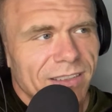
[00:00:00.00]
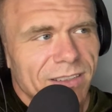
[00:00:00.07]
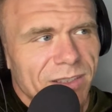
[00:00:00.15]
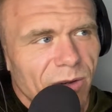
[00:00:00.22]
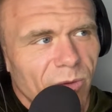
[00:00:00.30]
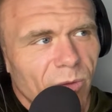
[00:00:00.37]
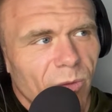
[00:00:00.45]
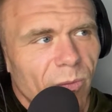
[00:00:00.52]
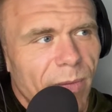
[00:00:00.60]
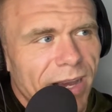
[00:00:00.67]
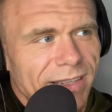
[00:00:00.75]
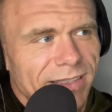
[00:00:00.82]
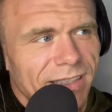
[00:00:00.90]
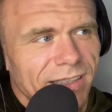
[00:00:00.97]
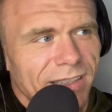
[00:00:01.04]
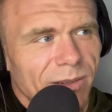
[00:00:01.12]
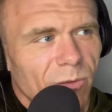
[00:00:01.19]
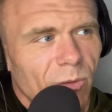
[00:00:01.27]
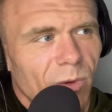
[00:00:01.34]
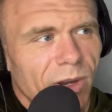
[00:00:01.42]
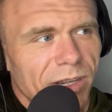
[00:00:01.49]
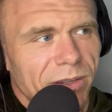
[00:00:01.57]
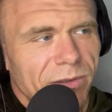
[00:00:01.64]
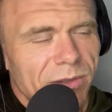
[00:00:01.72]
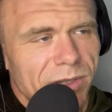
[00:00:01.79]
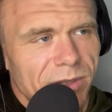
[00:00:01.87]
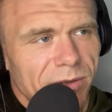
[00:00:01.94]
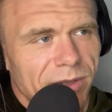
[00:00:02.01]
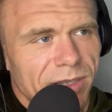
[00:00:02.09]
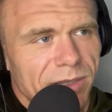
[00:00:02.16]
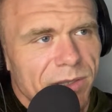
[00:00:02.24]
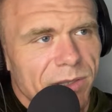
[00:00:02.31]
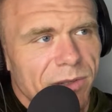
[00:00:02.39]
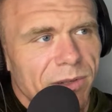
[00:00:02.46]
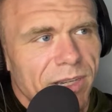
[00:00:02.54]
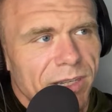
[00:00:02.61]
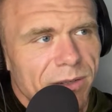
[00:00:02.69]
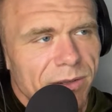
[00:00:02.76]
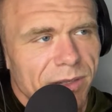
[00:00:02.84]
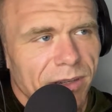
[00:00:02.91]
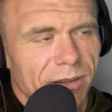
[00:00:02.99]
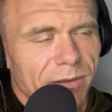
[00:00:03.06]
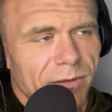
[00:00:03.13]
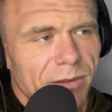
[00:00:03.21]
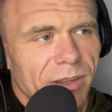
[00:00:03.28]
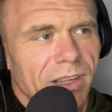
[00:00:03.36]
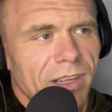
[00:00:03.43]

And so basically, what you do is you get yourself